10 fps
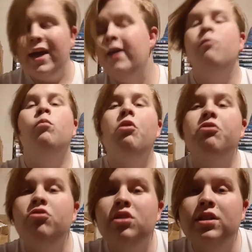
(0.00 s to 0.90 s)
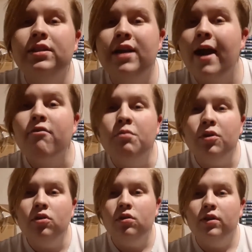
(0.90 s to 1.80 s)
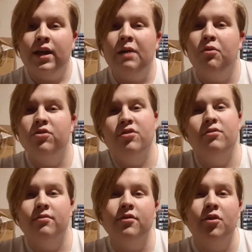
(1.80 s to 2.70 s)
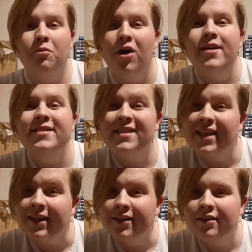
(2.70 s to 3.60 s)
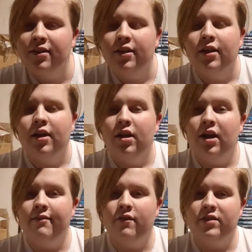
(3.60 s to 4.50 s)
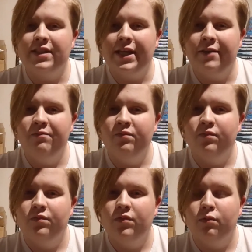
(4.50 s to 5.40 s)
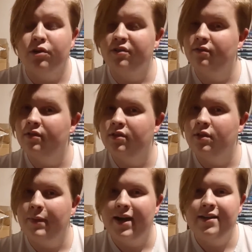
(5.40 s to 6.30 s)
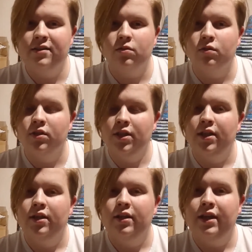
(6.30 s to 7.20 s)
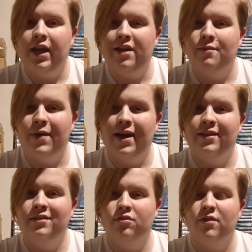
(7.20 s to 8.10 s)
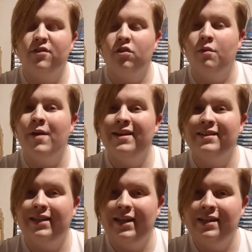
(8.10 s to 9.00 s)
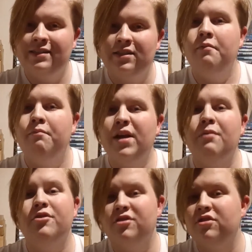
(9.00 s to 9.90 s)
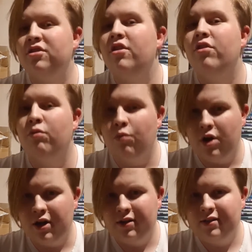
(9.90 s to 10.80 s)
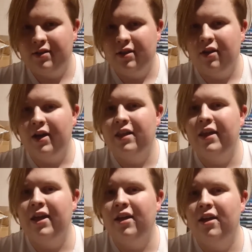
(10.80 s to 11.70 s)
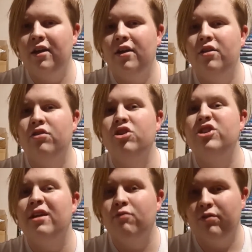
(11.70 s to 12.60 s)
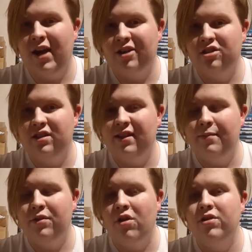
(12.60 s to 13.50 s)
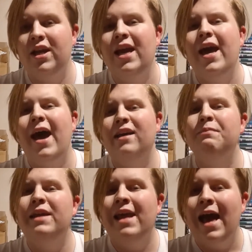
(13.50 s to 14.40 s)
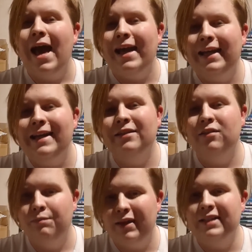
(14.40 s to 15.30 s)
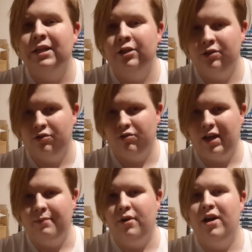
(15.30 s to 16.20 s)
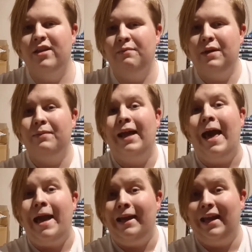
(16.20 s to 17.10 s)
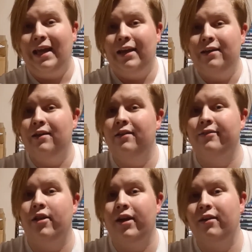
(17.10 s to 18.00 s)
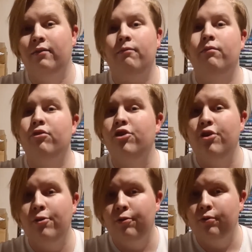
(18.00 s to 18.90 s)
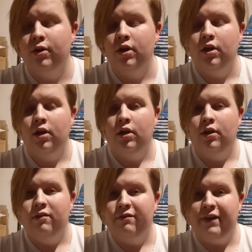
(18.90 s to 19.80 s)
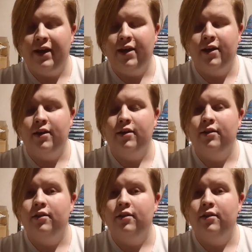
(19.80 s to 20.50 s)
It wasn't terrible. It wasn't the worst thing I've ever seen. It wasn't the best or near the best or even on the best list. But it wasn't the worst. I think the general reaction to this episode has been a little bit extreme. I think people are hailing it as like the new Fear Her.